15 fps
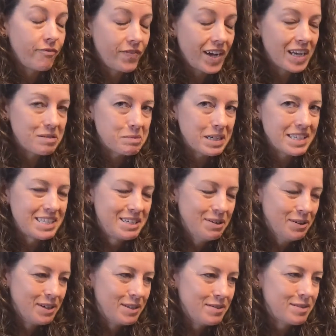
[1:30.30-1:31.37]
fine mist
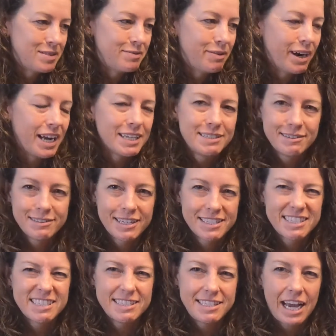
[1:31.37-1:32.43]
when you spray it, so it
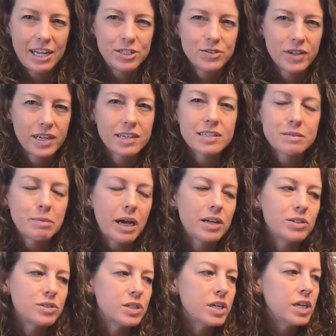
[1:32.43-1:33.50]
doesn't saturate as
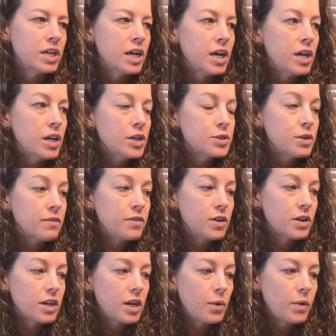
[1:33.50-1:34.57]
much. So if
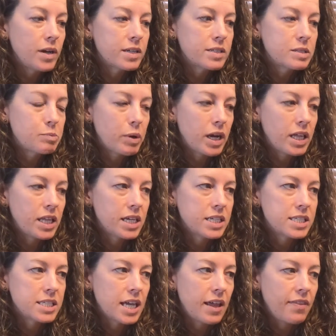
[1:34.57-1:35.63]
you're going to want to spray
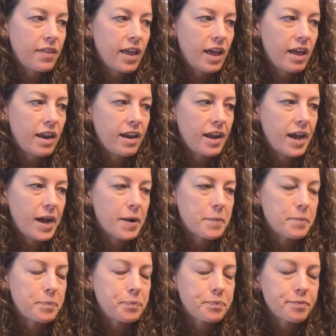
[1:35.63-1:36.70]
this and
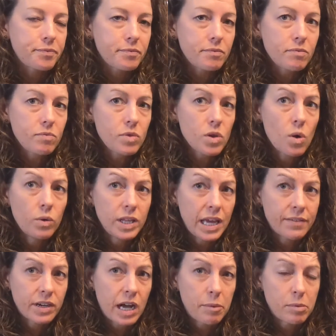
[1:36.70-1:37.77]
then only
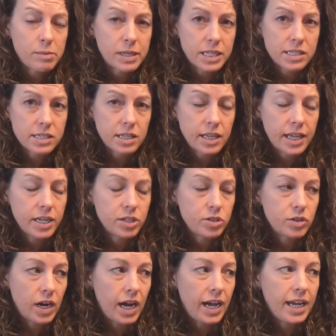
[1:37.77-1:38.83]
have a couple minutes to let it
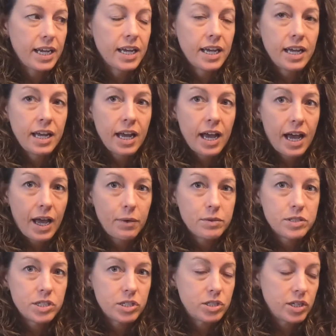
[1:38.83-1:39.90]
dry, I
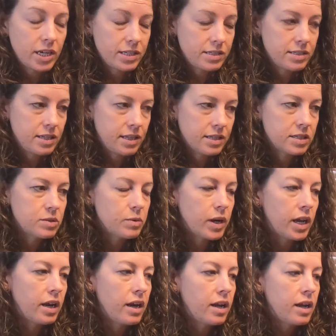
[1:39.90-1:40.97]
would suggest this
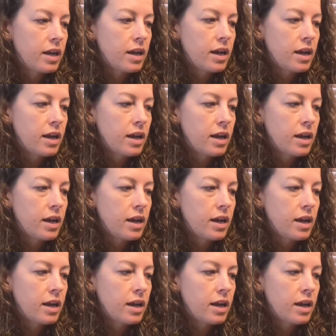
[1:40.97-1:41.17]
one.